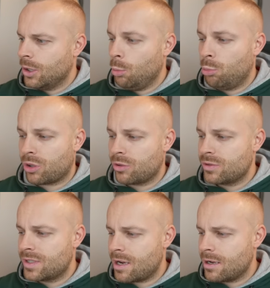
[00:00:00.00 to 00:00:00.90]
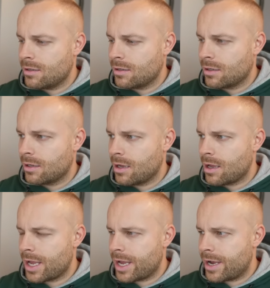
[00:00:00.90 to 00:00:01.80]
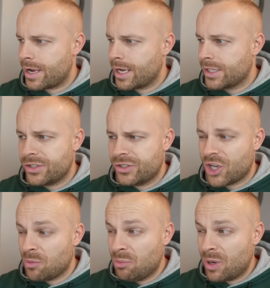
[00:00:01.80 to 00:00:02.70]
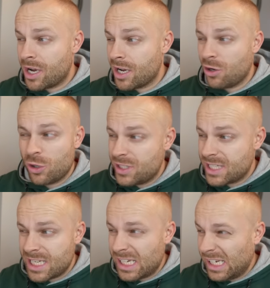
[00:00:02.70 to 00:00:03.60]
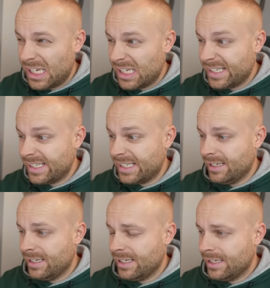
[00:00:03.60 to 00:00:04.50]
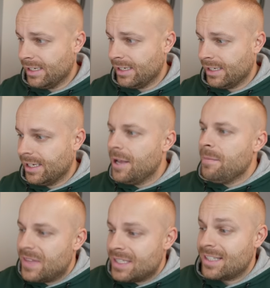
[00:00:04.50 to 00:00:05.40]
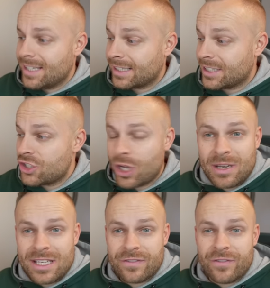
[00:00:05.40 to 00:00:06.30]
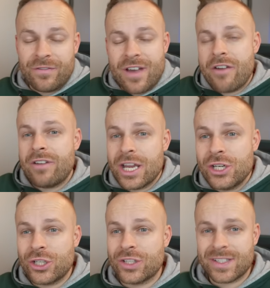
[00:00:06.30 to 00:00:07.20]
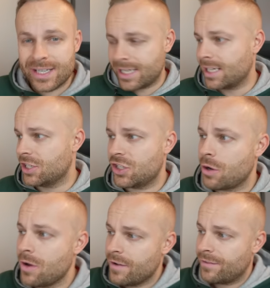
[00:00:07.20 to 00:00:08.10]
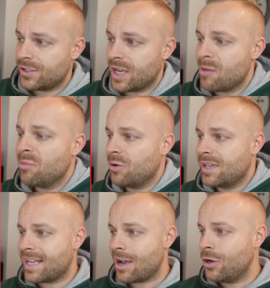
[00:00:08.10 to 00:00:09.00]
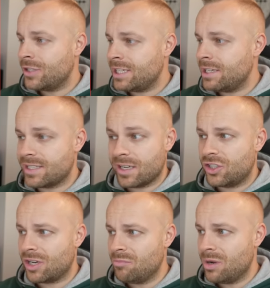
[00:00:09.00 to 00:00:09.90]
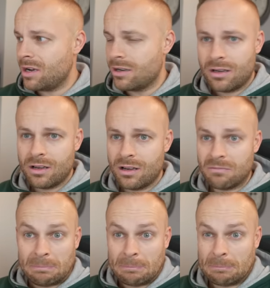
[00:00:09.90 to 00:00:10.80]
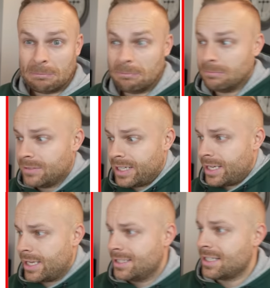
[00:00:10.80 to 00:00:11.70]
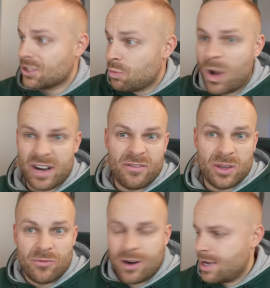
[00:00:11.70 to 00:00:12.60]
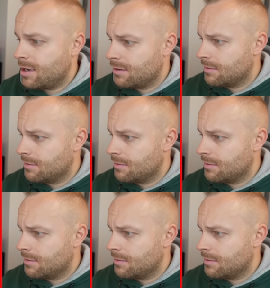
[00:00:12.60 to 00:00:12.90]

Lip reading: Bluza. Jumper, hoodie. This is the thing, there's so many different variations in English. So, for example, is that a hoodie? Is it a jumper? It's one of them, right?